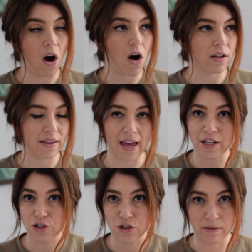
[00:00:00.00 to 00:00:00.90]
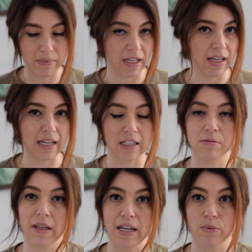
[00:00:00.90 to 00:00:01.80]
all of that should be
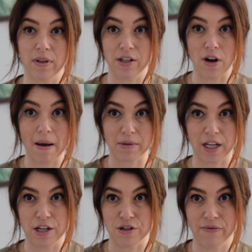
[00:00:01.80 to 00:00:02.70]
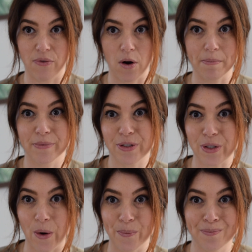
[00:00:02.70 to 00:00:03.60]
explained within your application form.
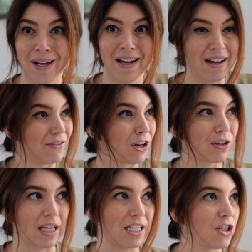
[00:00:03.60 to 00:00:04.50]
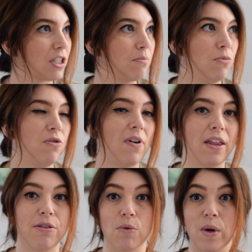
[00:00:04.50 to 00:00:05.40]
So I figured let's just move
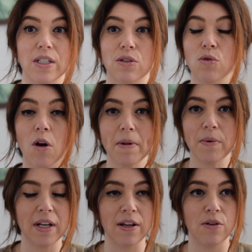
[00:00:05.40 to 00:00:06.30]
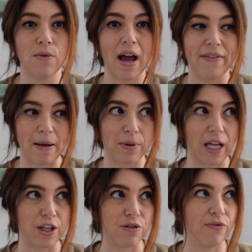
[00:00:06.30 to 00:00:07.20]
on through it. So normally when you have an
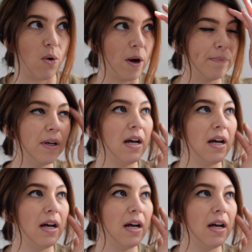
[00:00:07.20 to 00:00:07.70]
application form,